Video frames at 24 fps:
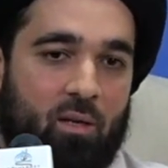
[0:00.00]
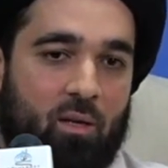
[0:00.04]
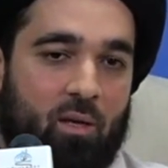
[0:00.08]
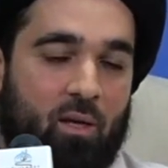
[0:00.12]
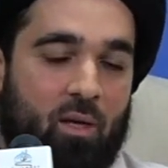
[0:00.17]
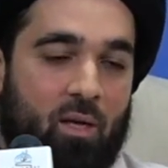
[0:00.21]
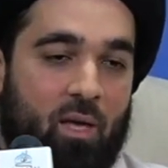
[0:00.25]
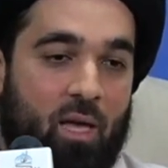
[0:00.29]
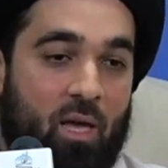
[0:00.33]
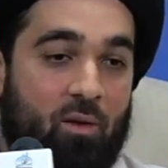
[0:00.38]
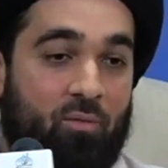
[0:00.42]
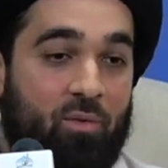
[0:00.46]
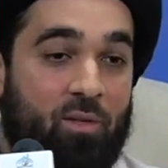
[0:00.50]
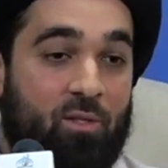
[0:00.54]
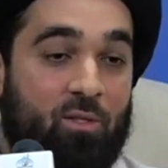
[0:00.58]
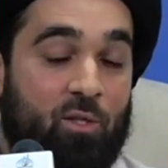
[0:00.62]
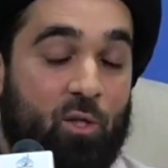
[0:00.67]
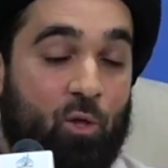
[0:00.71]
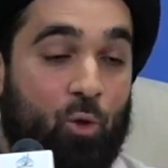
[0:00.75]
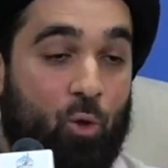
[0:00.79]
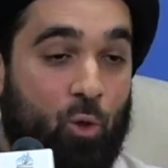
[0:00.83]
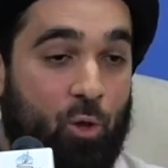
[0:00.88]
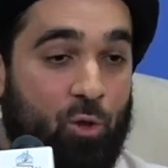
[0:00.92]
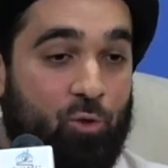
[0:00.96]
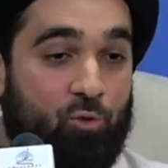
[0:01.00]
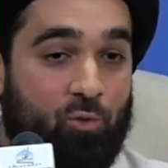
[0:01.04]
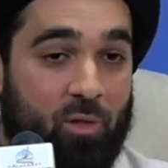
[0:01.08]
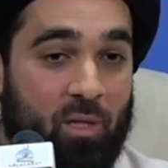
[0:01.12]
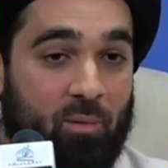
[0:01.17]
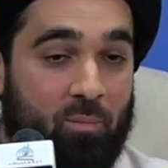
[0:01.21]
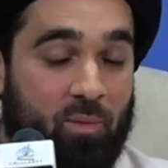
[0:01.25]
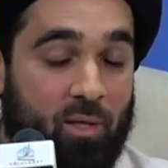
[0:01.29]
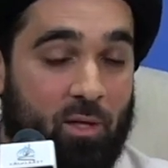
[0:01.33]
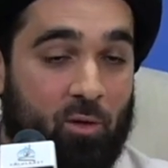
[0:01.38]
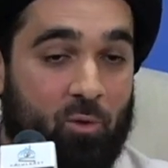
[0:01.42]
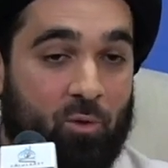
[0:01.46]
If it's a good
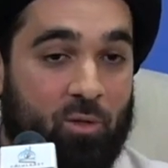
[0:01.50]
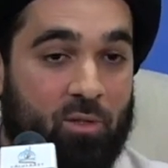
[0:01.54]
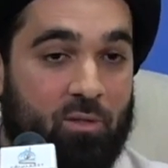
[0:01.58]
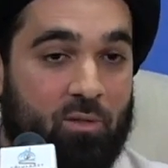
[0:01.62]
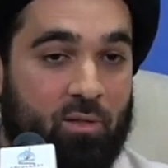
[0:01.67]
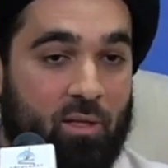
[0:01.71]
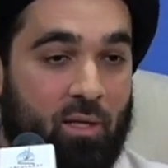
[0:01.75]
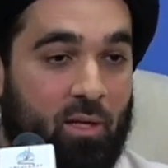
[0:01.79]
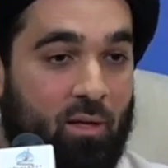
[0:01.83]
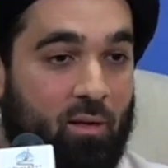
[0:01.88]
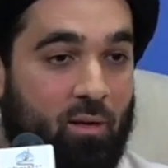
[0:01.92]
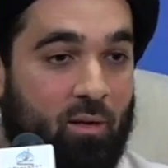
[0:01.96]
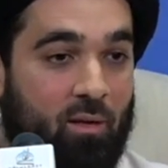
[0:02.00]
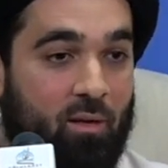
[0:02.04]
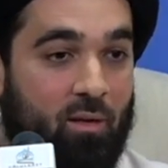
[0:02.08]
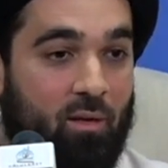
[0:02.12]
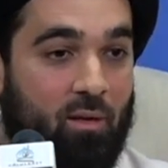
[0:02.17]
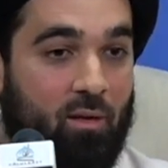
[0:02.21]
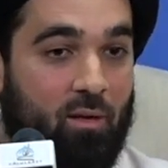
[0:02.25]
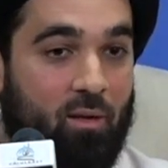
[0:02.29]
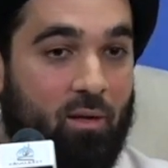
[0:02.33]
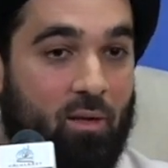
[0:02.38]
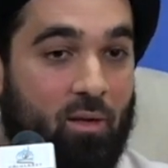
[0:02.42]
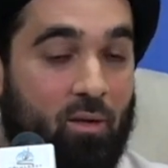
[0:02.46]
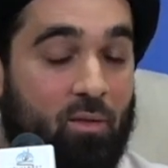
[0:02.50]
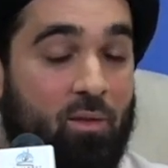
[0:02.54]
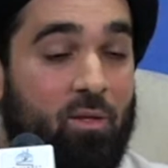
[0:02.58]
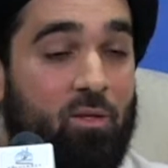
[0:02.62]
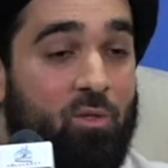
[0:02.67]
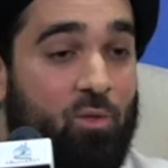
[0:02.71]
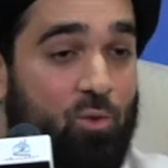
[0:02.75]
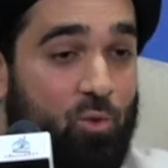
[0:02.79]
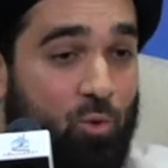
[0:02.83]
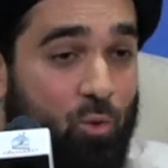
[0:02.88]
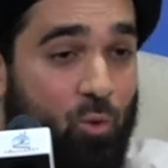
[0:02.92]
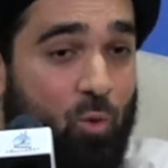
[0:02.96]
dream that you're seeing, this
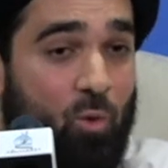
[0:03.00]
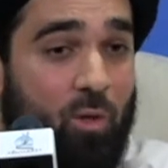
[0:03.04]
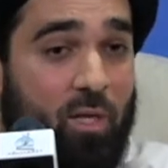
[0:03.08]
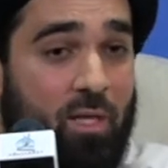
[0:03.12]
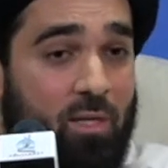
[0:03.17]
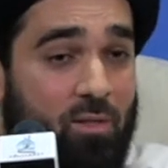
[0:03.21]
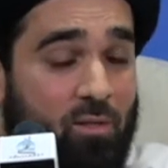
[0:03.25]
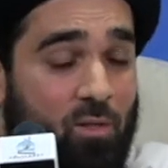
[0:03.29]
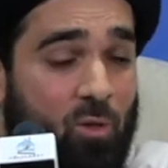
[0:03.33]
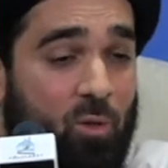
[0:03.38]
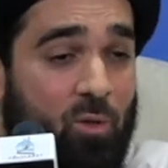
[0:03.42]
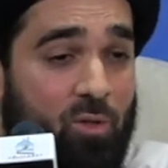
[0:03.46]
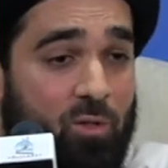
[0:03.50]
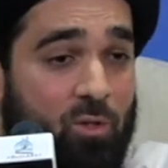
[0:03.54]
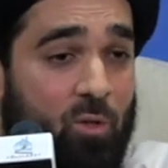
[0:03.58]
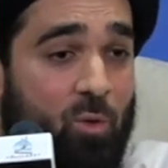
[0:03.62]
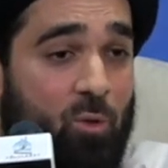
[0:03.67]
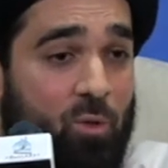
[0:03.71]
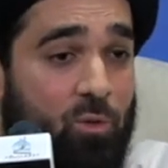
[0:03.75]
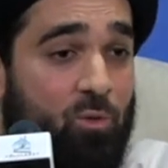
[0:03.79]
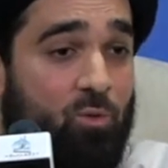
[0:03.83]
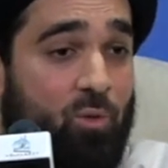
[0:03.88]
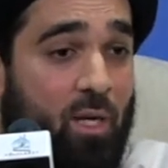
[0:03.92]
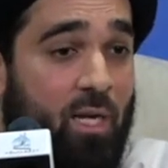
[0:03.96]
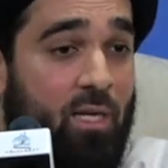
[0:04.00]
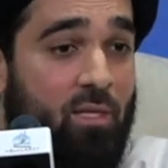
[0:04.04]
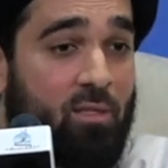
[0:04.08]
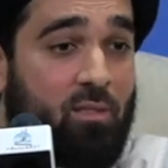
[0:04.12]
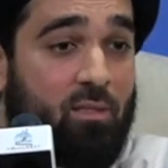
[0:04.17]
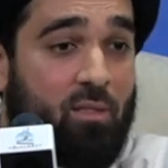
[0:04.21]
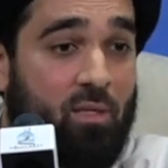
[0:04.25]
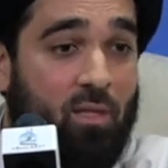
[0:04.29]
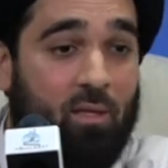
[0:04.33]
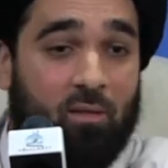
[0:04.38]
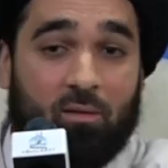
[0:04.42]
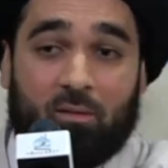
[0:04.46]
joy is also
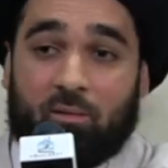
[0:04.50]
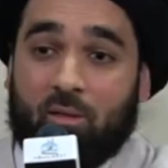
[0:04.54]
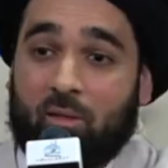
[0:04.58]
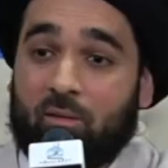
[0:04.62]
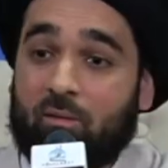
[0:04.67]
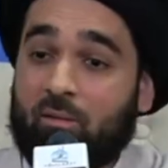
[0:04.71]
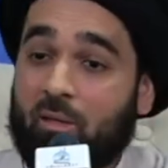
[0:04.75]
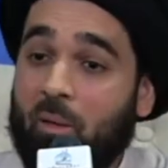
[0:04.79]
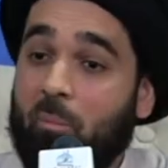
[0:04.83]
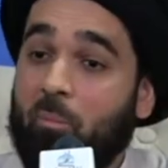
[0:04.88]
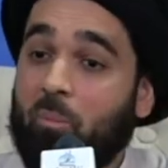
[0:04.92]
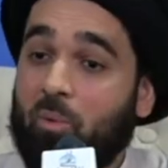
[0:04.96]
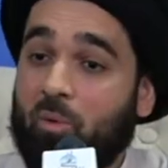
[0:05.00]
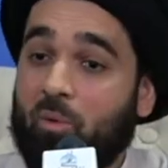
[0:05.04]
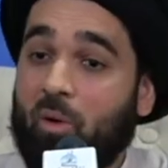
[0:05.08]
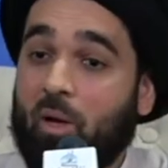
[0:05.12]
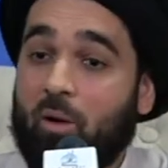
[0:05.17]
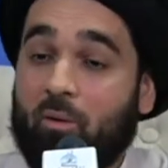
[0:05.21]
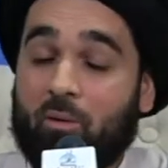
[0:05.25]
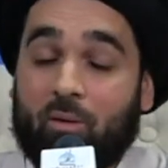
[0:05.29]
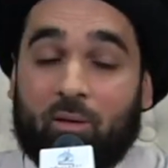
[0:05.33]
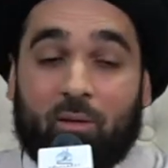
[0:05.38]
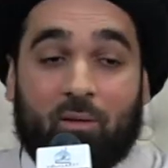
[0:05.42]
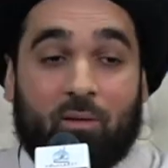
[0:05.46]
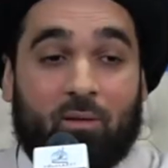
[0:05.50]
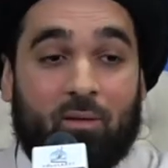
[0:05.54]
transient and temporary.